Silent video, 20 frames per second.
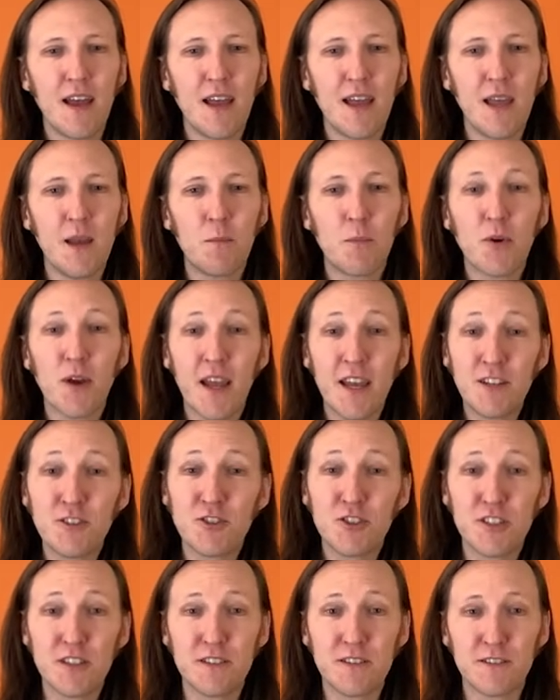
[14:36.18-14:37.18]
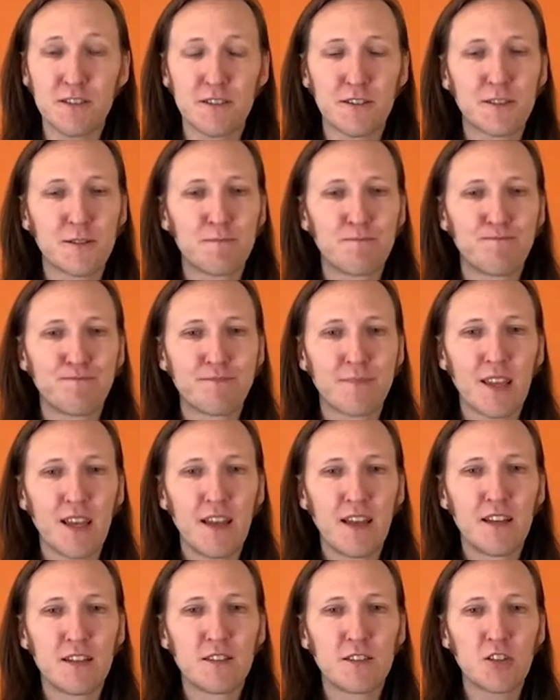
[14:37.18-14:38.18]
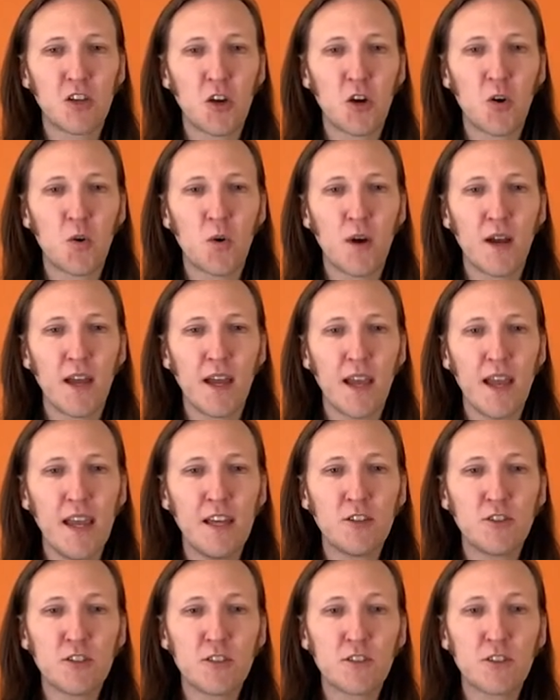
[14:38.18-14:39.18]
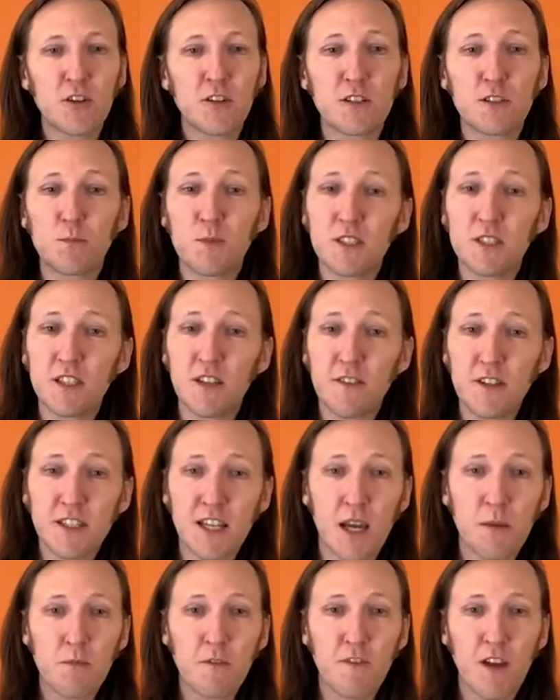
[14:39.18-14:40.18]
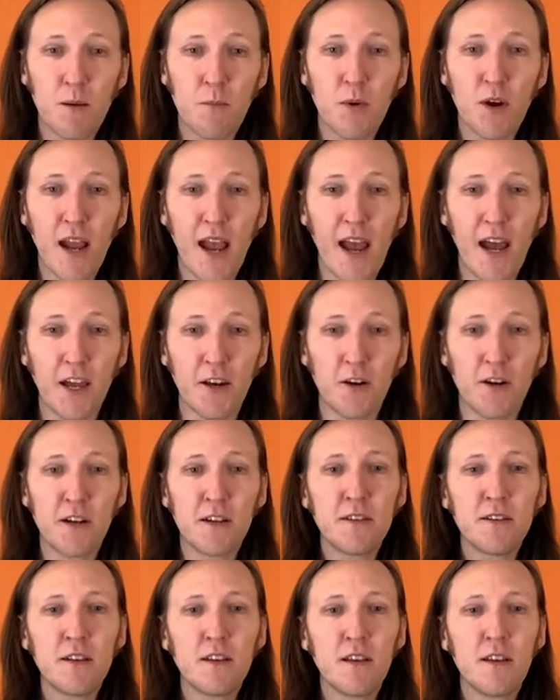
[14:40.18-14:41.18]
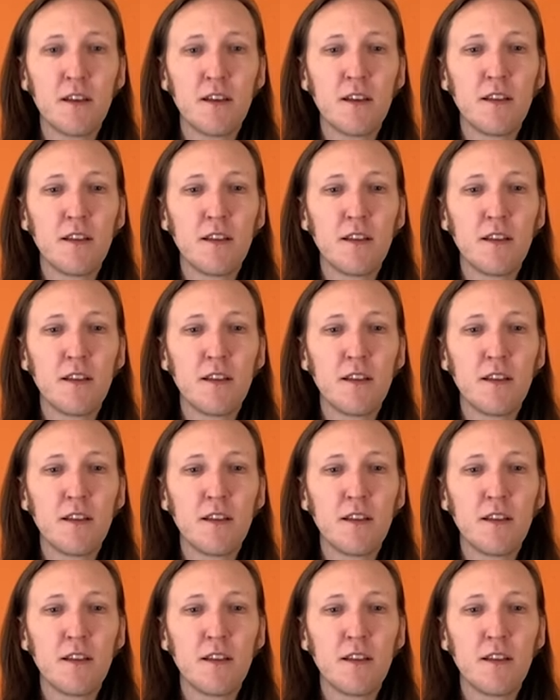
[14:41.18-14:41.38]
Ember Engines. So engines are a specific type of Ember add-on